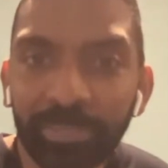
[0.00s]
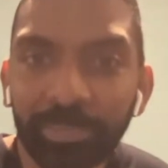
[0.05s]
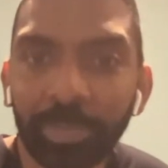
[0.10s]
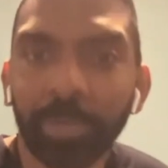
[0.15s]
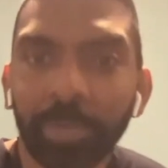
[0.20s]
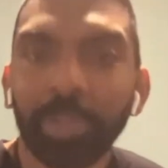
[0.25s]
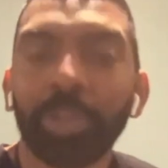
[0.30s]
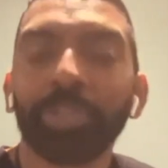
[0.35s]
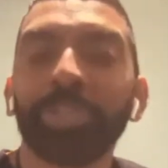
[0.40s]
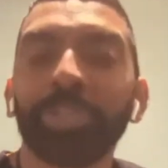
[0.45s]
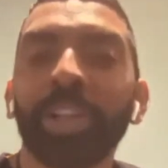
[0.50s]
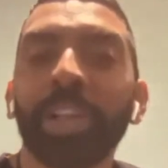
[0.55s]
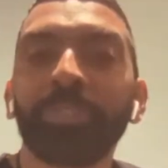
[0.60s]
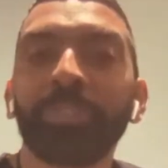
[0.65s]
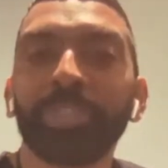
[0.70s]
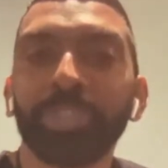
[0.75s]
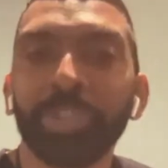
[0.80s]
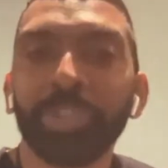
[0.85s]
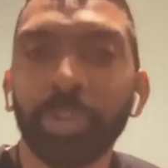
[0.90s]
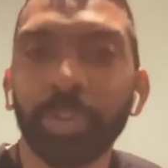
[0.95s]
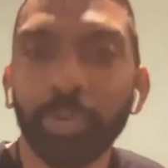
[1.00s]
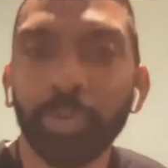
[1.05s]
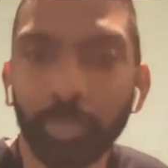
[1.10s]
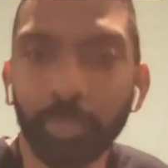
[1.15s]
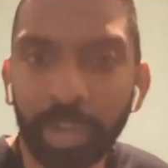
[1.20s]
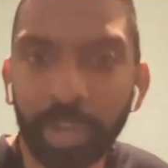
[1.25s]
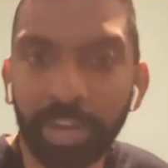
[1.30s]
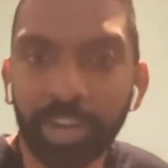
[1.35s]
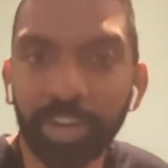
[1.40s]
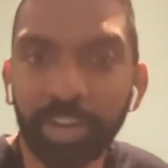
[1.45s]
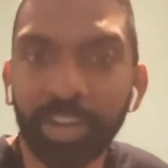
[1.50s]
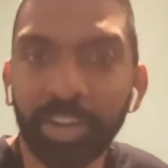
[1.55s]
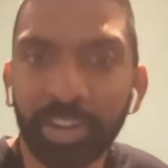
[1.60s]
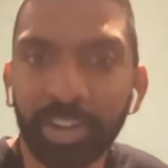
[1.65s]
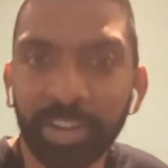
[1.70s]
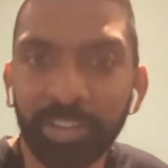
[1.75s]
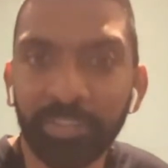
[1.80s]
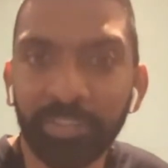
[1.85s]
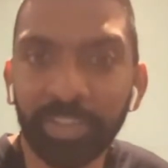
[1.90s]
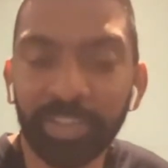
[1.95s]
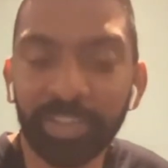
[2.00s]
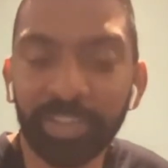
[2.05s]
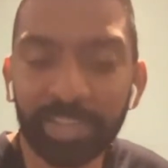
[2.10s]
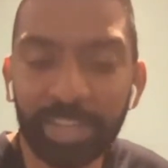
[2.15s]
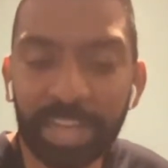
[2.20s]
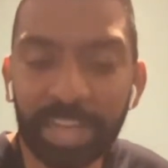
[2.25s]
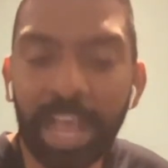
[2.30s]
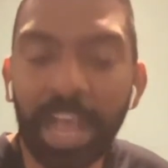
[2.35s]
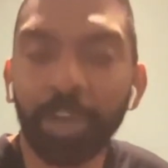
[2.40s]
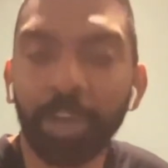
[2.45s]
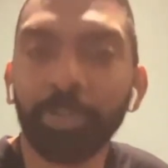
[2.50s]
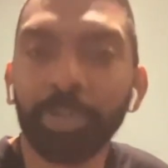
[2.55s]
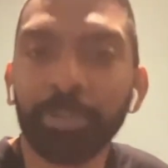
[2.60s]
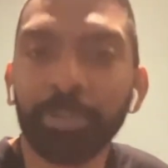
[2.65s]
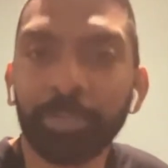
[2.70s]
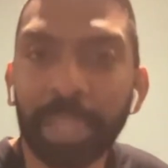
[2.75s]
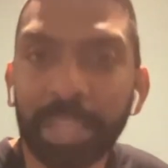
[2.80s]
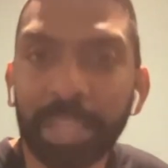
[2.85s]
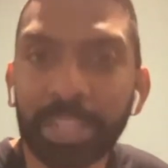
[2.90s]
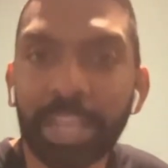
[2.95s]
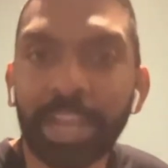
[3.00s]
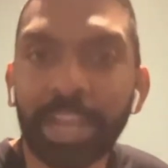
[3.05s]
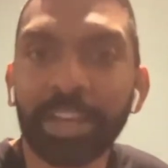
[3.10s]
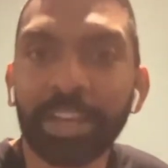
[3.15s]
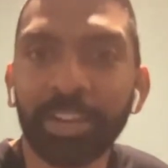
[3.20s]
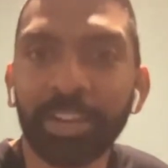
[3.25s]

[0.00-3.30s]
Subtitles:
But we also have to know what our narrative is and how we make that